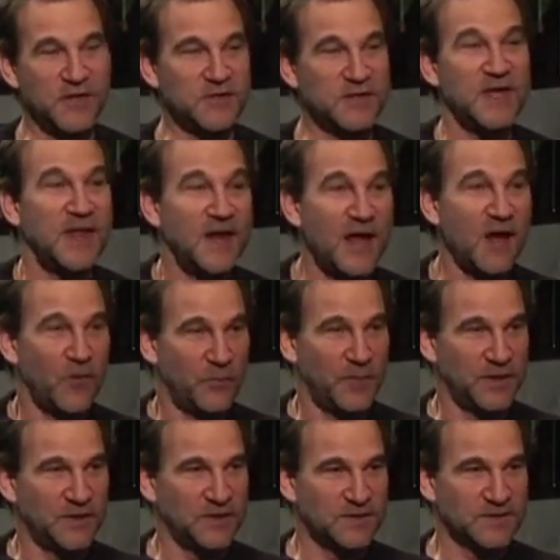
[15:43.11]
They can't help
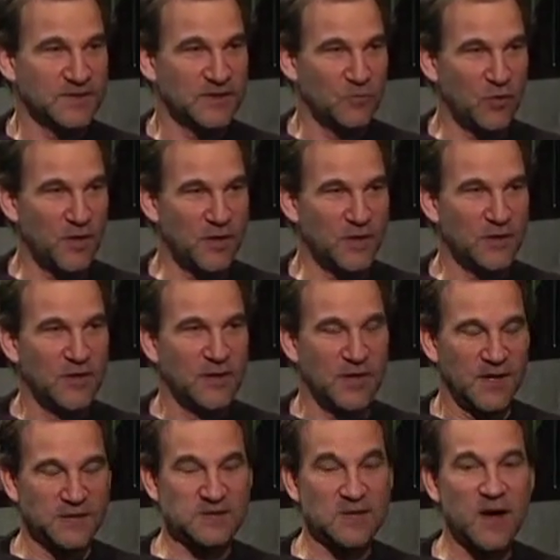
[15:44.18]
it in some way.
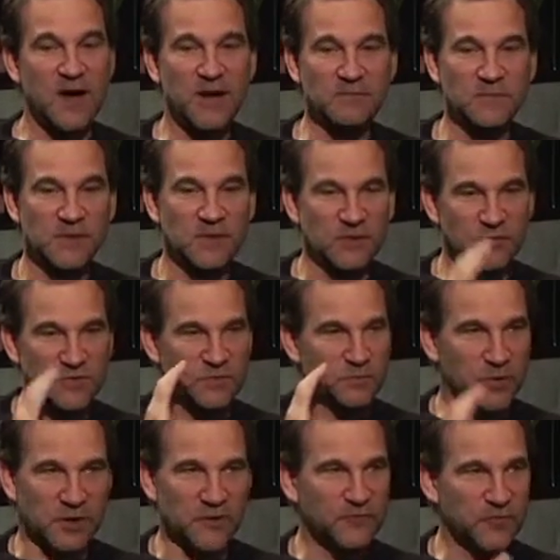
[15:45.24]
And Tom was
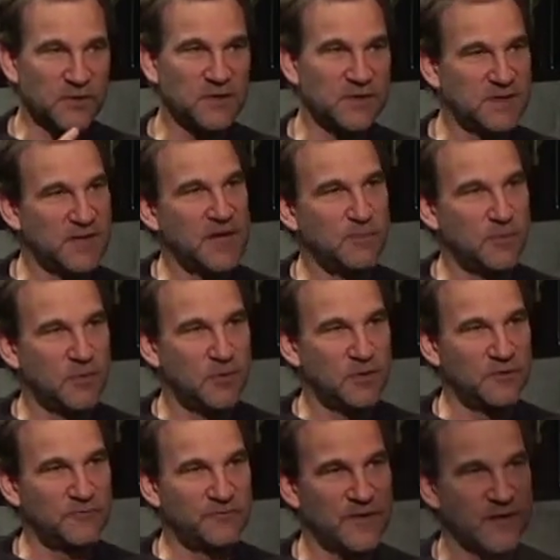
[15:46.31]
perfectly
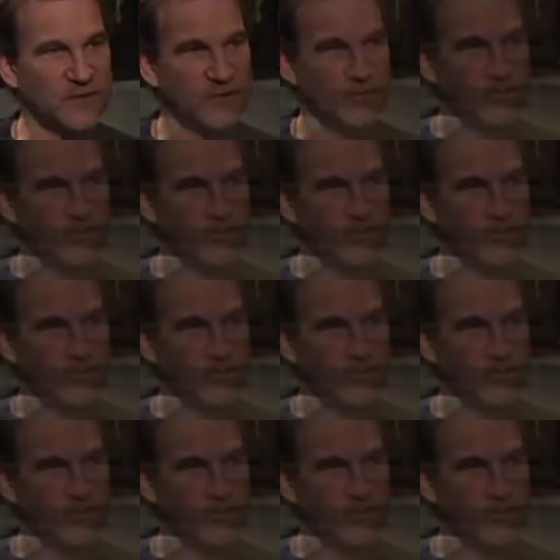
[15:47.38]
capable, in fact,